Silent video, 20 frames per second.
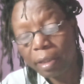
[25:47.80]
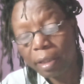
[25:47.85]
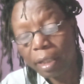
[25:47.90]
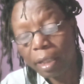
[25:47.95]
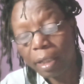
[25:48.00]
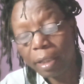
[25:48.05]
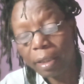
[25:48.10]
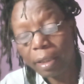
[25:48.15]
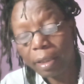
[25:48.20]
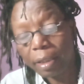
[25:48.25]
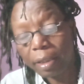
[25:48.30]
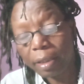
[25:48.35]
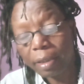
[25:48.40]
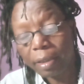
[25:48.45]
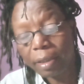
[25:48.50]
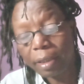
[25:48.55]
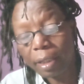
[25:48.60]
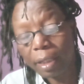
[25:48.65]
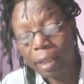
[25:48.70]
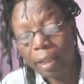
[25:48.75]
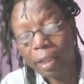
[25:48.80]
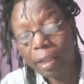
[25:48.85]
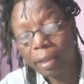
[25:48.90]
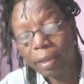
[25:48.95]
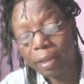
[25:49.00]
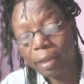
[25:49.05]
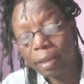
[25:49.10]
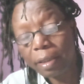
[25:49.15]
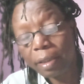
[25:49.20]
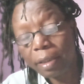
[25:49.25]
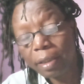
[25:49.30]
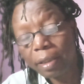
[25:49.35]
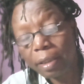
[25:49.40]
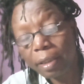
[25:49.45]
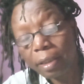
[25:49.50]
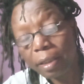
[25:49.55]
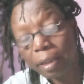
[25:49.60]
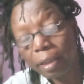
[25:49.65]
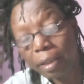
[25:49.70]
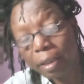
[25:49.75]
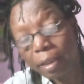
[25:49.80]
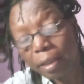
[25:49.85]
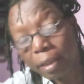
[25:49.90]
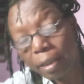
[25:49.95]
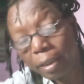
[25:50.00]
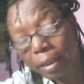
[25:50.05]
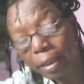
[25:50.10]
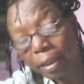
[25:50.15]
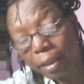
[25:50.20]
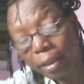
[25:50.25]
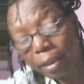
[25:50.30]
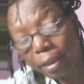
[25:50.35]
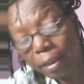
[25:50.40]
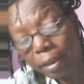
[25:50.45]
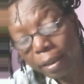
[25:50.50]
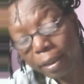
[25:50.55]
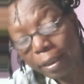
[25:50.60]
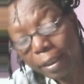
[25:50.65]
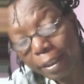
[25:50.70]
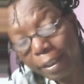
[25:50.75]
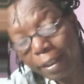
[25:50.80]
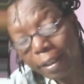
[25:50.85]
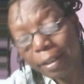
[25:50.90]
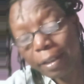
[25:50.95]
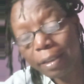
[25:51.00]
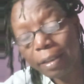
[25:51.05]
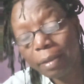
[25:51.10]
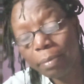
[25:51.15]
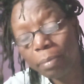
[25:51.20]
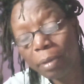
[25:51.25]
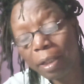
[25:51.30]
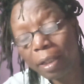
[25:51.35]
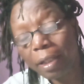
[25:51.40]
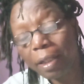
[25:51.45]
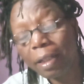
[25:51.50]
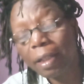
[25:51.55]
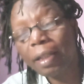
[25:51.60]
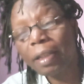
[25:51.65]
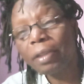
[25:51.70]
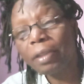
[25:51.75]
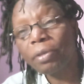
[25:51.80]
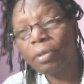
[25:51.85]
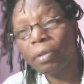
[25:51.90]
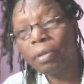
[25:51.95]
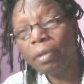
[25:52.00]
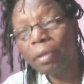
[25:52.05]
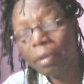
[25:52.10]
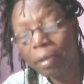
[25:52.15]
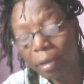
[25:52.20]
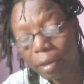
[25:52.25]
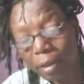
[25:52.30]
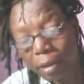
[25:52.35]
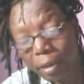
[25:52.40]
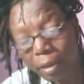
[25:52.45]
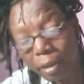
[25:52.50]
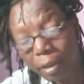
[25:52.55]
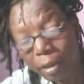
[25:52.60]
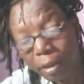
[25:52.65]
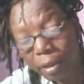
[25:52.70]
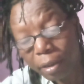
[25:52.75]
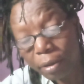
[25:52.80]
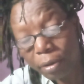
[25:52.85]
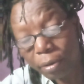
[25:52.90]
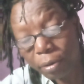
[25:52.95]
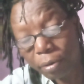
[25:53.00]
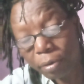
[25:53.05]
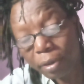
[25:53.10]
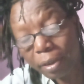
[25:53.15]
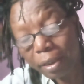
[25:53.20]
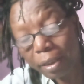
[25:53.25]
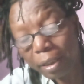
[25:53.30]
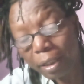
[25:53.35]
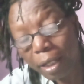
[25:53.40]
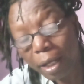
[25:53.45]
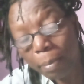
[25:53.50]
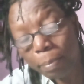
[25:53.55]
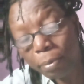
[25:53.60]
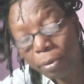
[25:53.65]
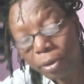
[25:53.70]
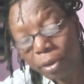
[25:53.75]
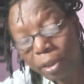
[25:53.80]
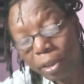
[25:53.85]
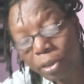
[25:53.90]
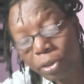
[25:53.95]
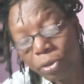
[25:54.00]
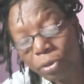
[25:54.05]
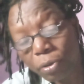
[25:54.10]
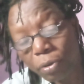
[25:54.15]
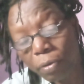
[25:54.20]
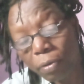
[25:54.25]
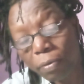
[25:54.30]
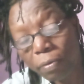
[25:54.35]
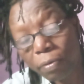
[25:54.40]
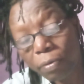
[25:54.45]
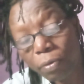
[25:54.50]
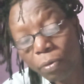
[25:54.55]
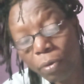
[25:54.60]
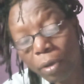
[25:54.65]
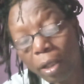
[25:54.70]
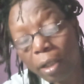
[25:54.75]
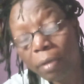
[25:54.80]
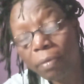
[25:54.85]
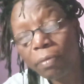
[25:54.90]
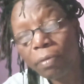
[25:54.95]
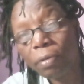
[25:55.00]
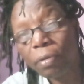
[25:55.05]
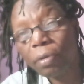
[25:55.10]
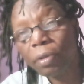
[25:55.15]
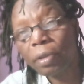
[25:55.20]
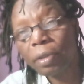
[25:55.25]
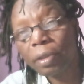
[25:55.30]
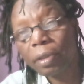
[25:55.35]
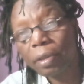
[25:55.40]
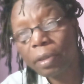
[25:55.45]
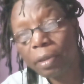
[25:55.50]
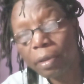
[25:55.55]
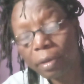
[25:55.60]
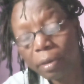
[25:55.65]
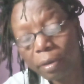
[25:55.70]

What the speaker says: and is the energy gained by an electron crossing a potential of 1 volt.